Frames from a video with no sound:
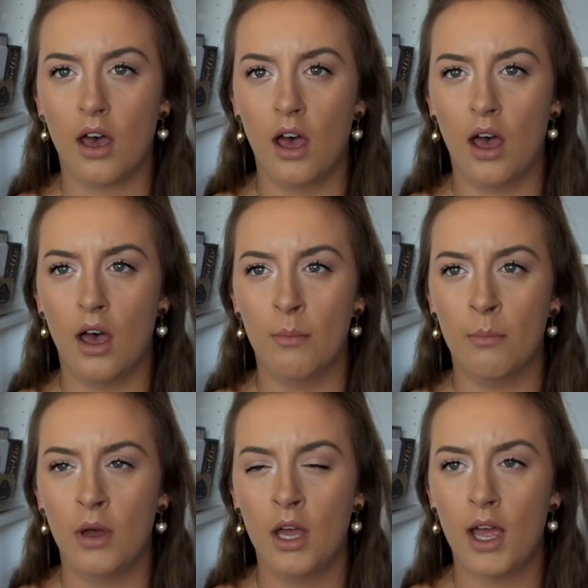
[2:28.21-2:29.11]

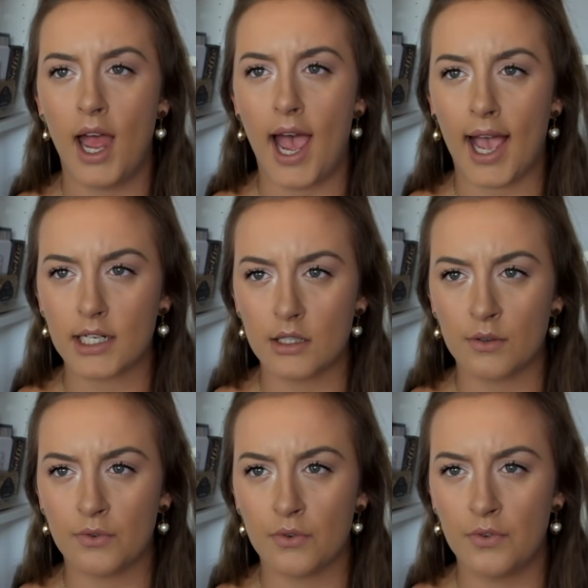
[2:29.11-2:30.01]

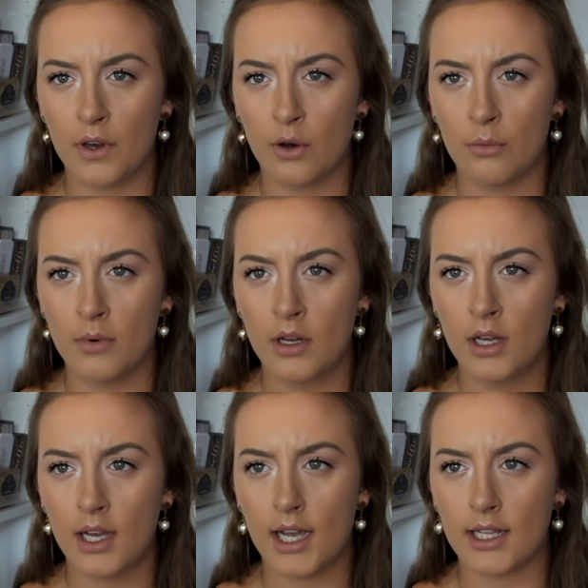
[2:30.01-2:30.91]
acting for film
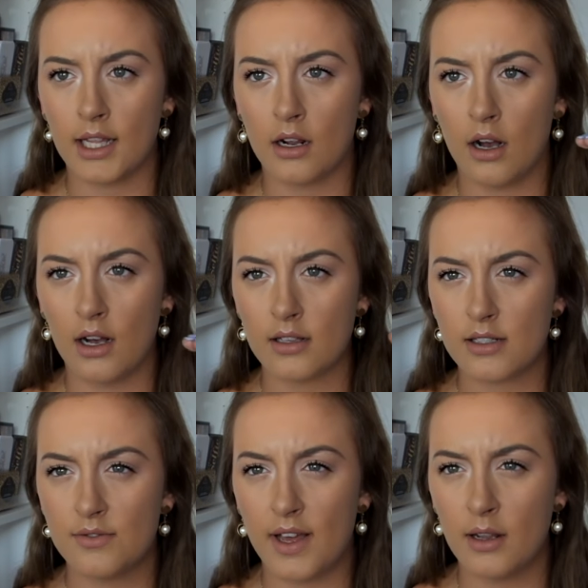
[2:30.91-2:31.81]
and then arts
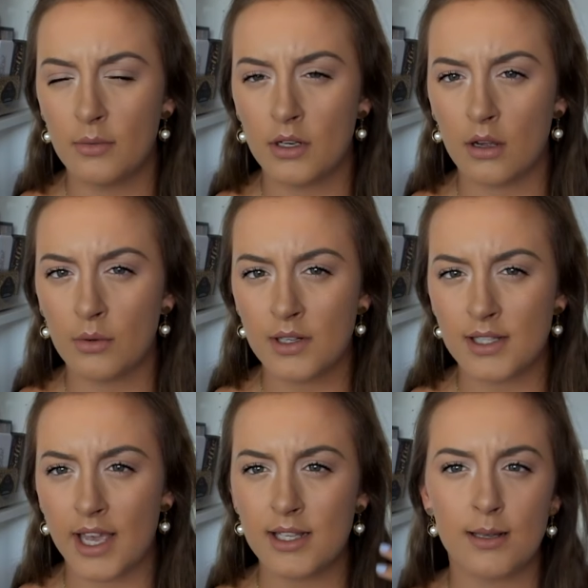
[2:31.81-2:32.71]
development, I want to
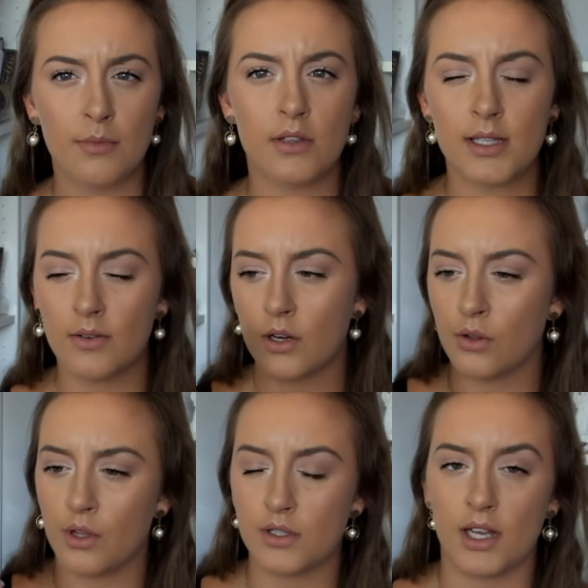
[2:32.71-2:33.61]
say, something
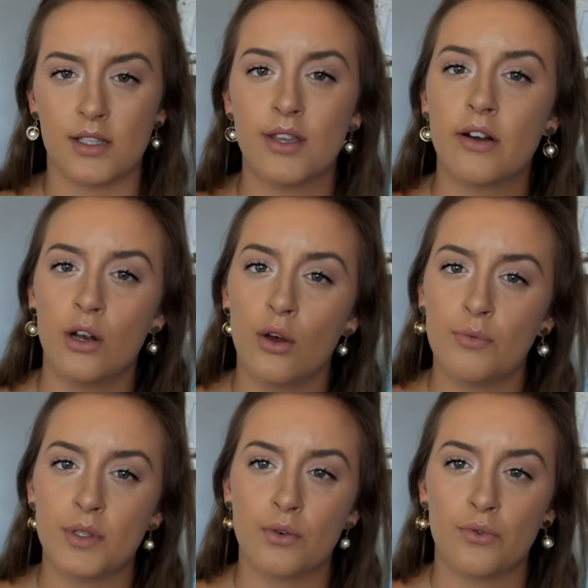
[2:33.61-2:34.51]
along those lines. So there are a lot of
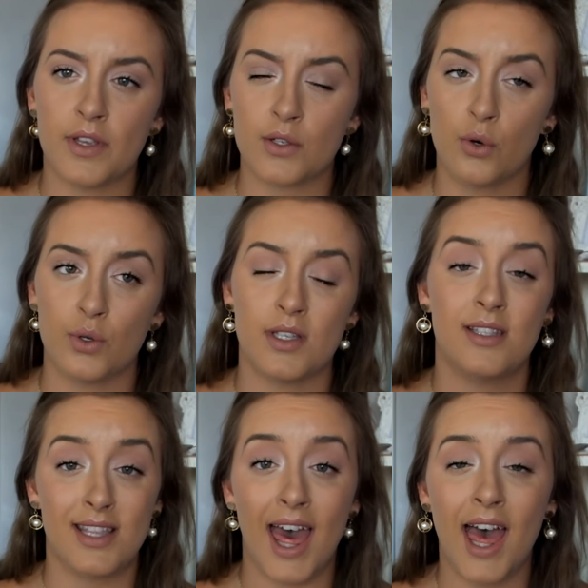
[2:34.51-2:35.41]
musical theatre courses
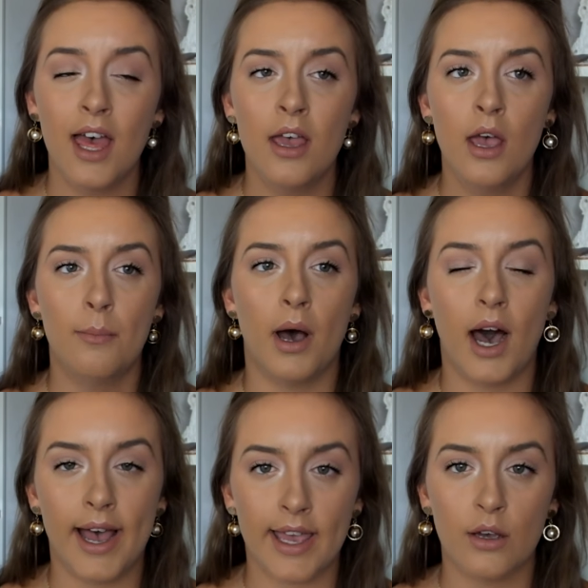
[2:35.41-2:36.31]
there, but
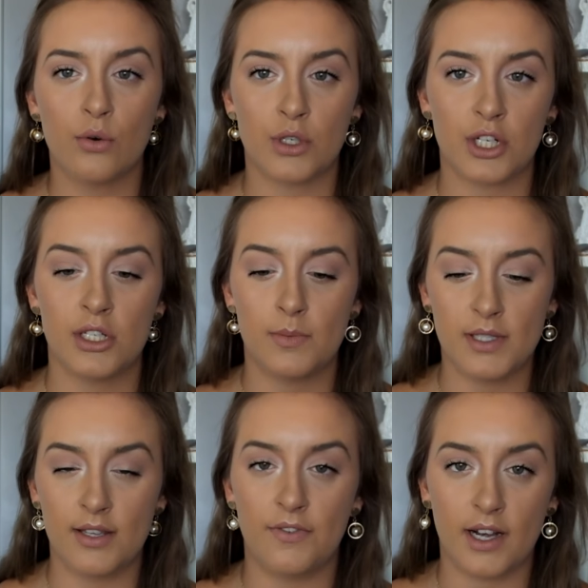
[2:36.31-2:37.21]
I auditioned
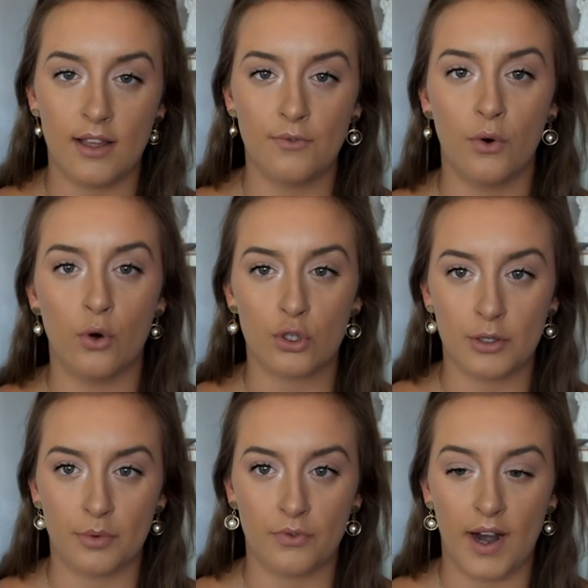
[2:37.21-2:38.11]
specifically for
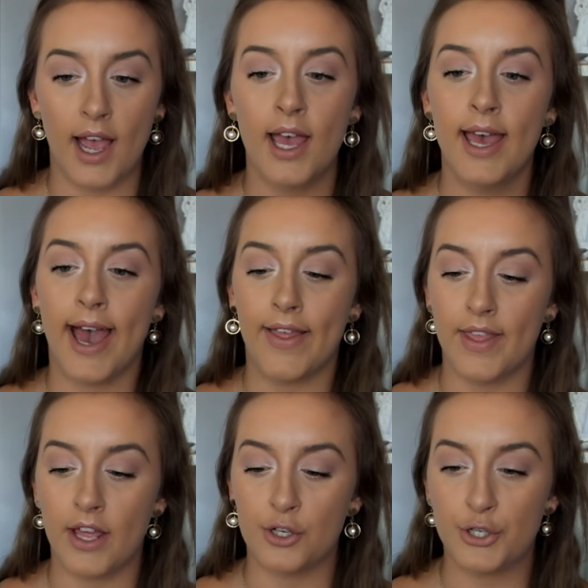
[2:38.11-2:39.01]
Triple Threat. And
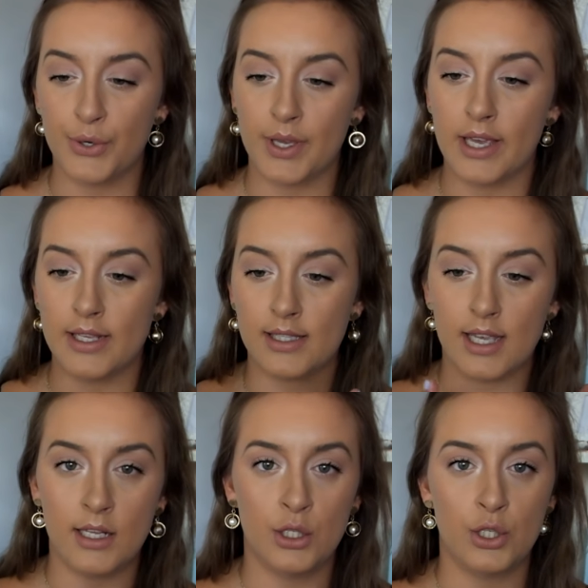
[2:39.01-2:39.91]
then 2 years
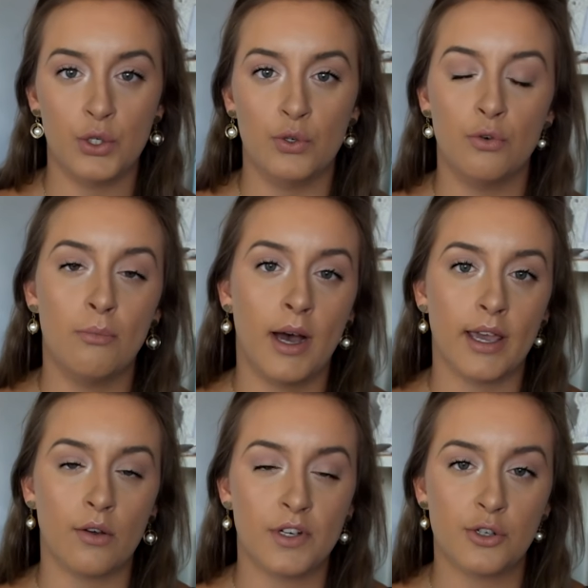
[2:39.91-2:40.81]
into
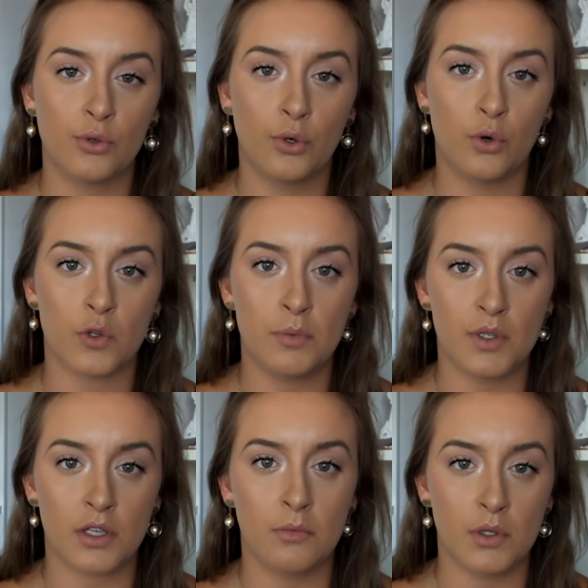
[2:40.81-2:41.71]
my original course,
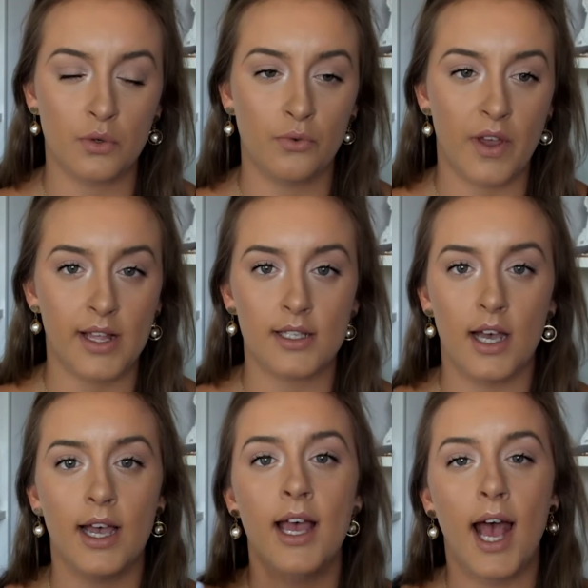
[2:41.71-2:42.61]
Music and Musical
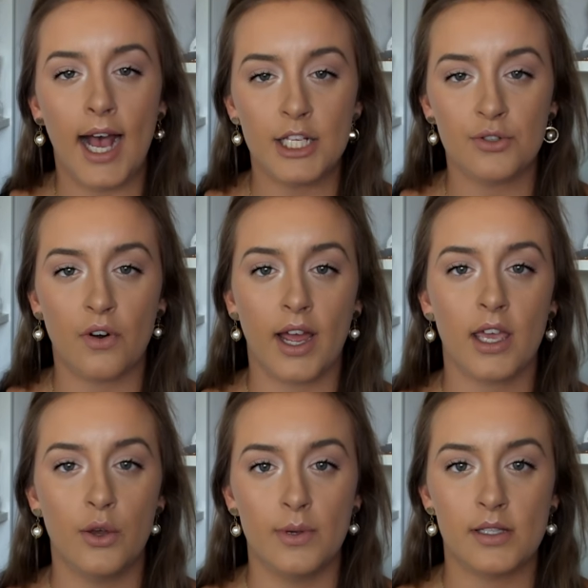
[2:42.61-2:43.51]
Theatre, Andrew Wright,
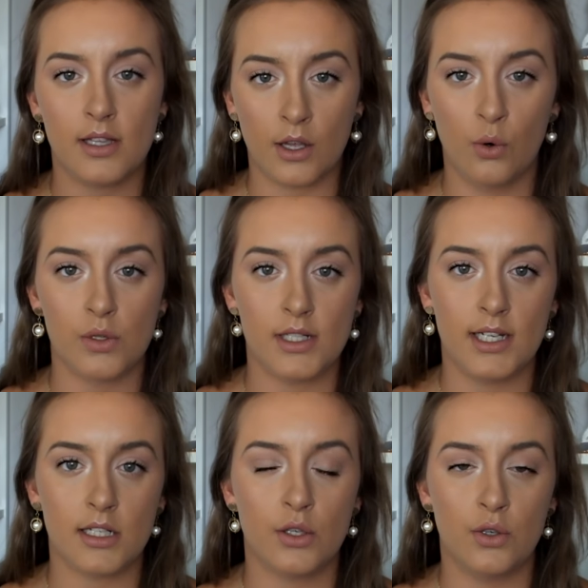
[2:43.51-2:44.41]
who is the course
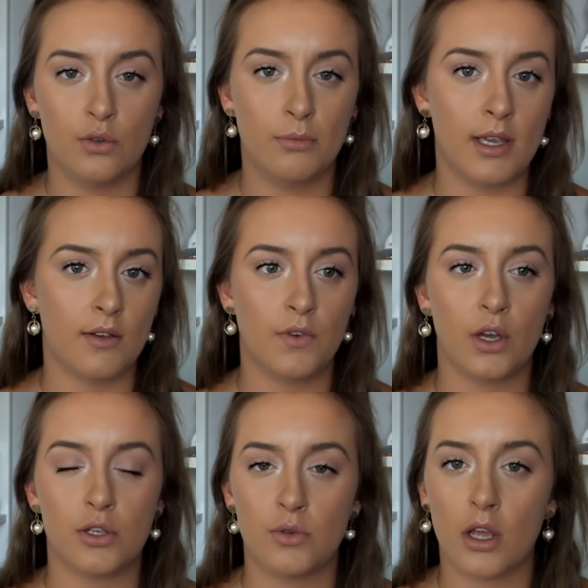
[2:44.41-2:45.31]
leader who you'll meet if you
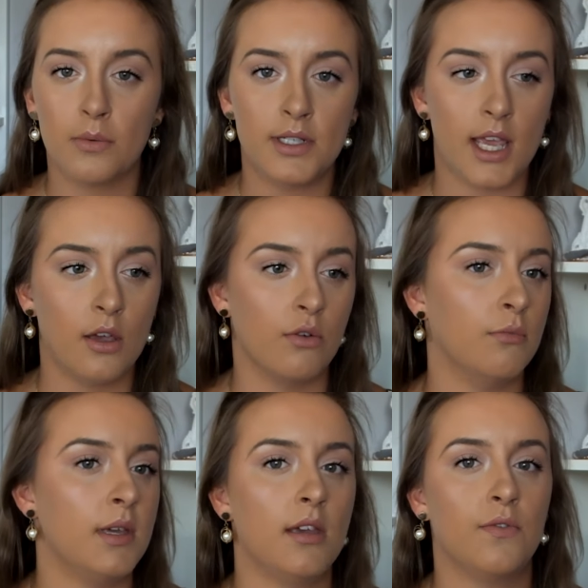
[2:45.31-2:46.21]
go to an open day, who you'll
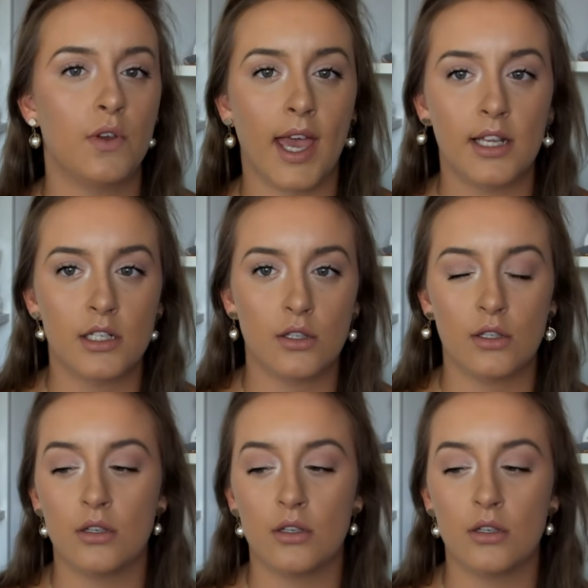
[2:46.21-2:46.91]
meet if you get into